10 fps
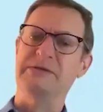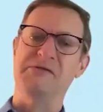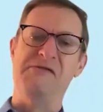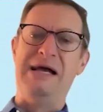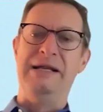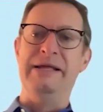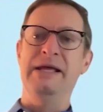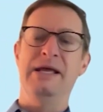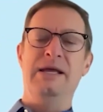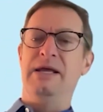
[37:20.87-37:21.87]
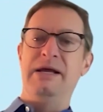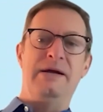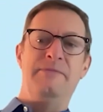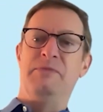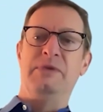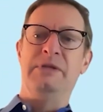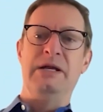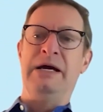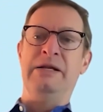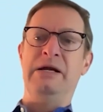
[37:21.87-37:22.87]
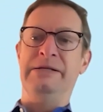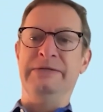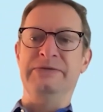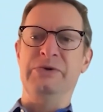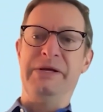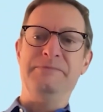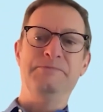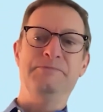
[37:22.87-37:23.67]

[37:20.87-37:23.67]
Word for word: it's a fad." I, I disagree.